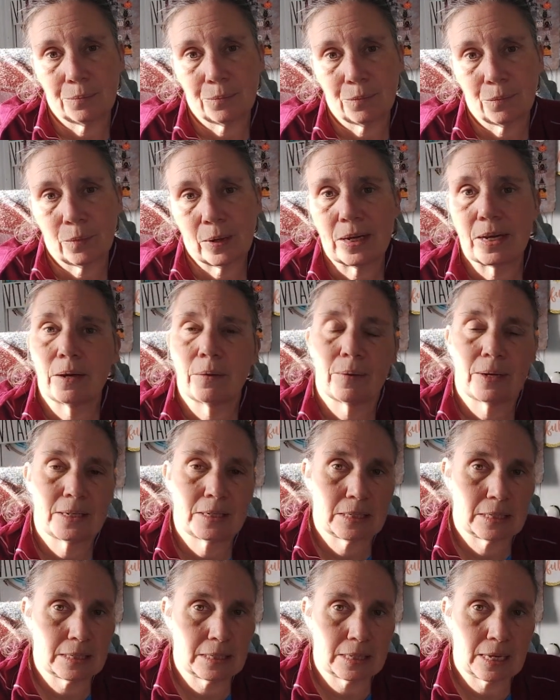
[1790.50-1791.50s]
when I went
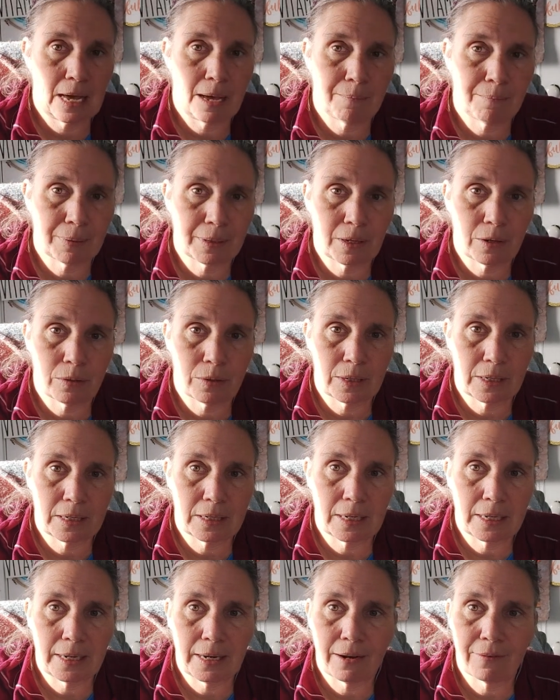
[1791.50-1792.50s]
to upload
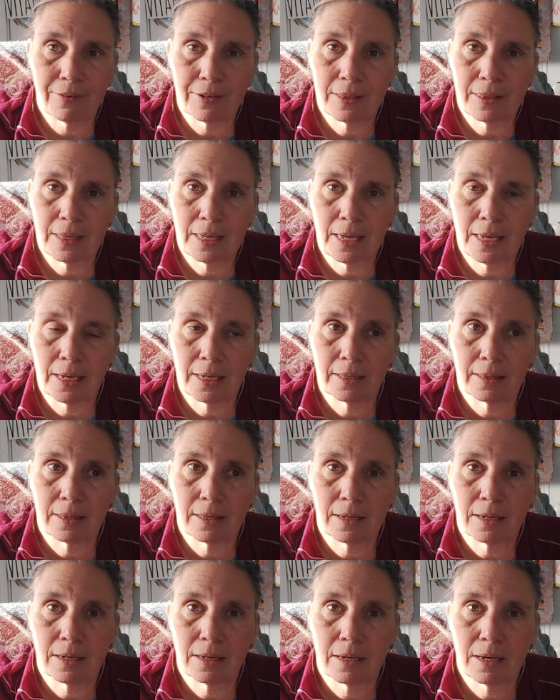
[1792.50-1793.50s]
it and everything,
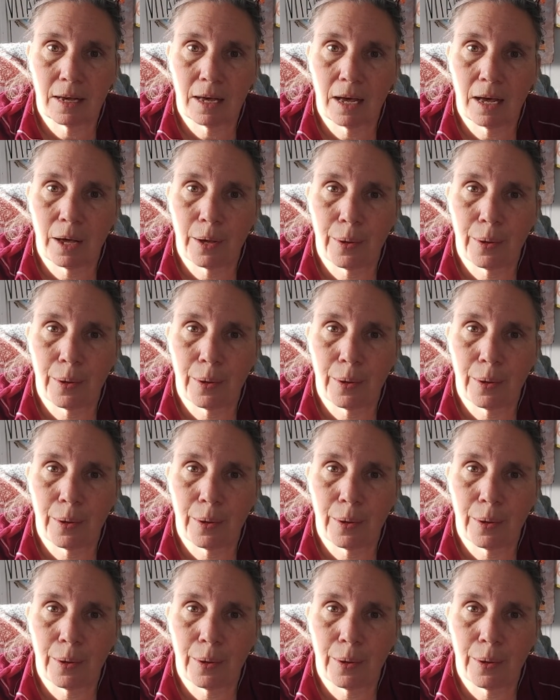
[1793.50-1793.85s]
the